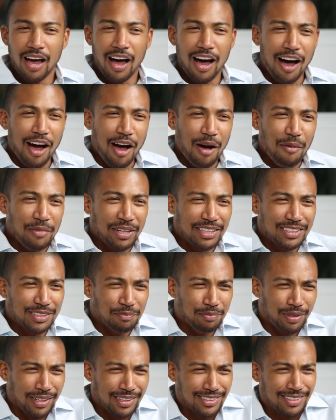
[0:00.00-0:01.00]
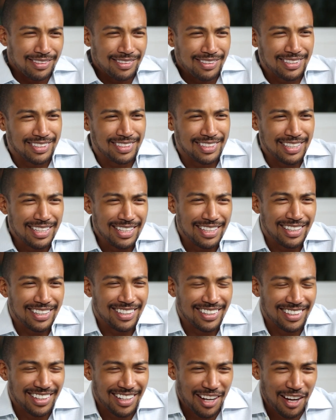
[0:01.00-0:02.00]
It depends on the
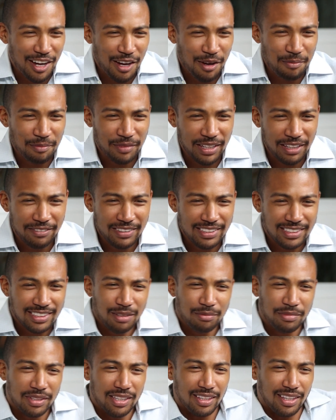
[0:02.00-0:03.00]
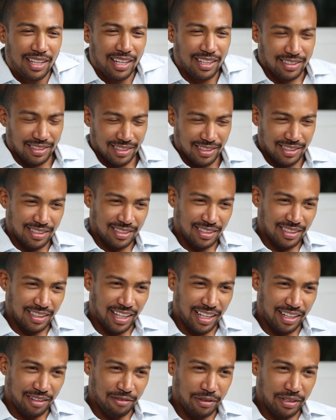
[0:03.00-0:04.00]
scene. If it's something that's
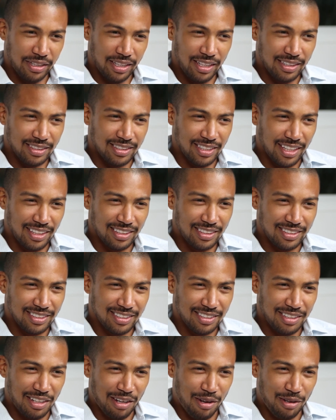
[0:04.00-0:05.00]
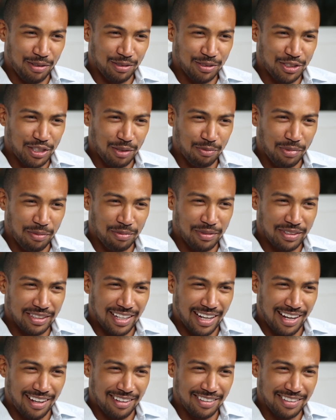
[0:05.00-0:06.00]
really intense, I'll jump up and
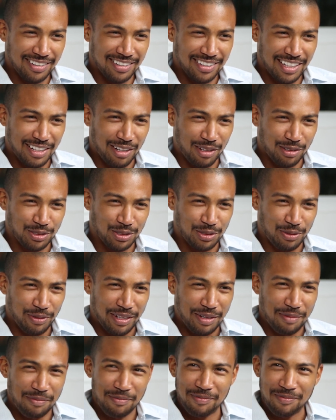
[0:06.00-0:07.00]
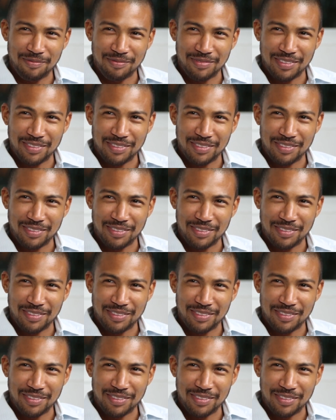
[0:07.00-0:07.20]
down and I'll scream,